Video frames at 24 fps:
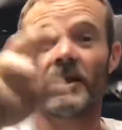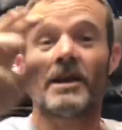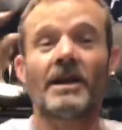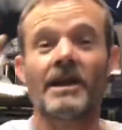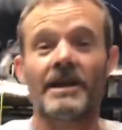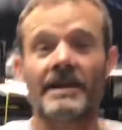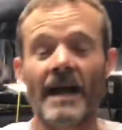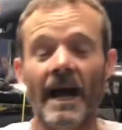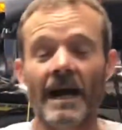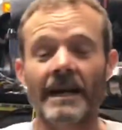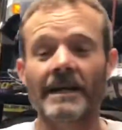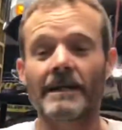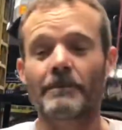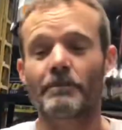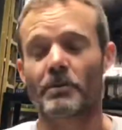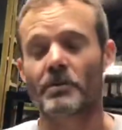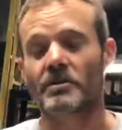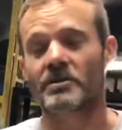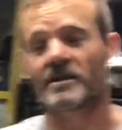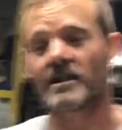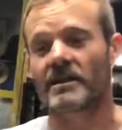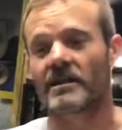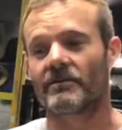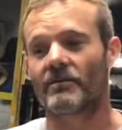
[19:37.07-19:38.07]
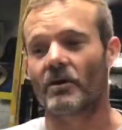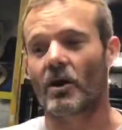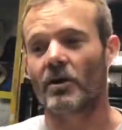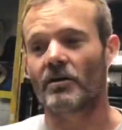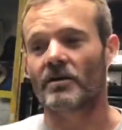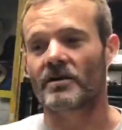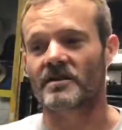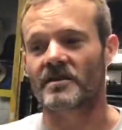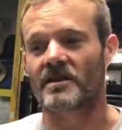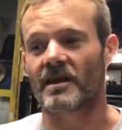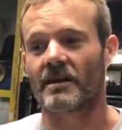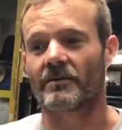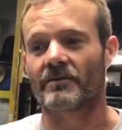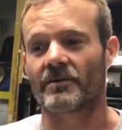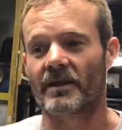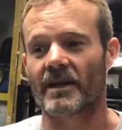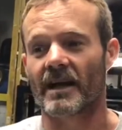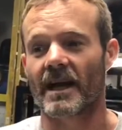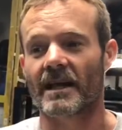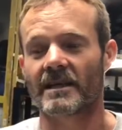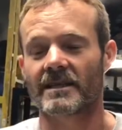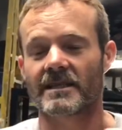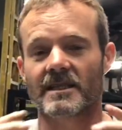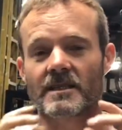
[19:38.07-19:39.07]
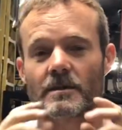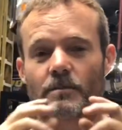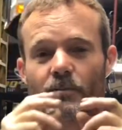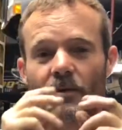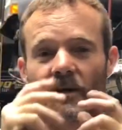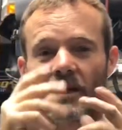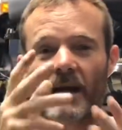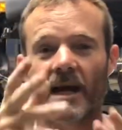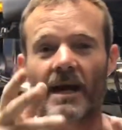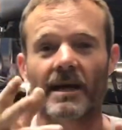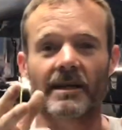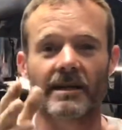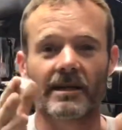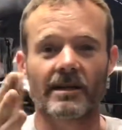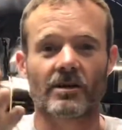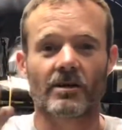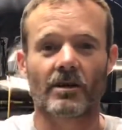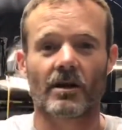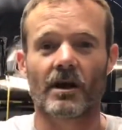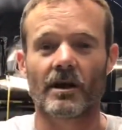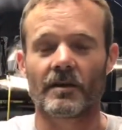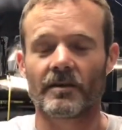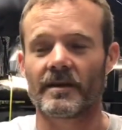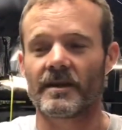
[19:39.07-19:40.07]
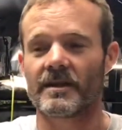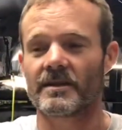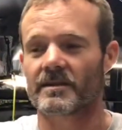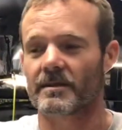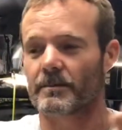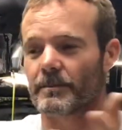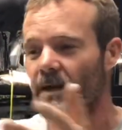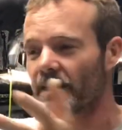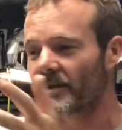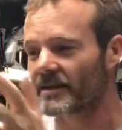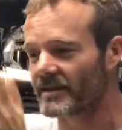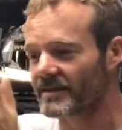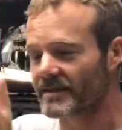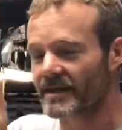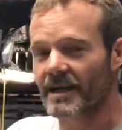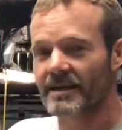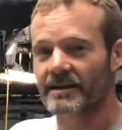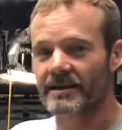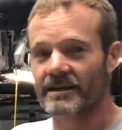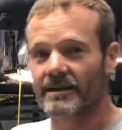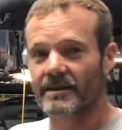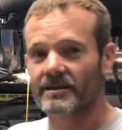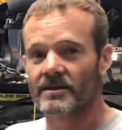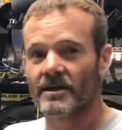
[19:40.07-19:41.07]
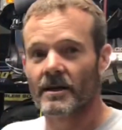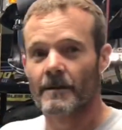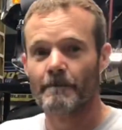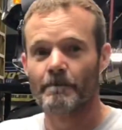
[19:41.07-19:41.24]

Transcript: 90% of all the stuff that I spit out of here on these, about these ideas,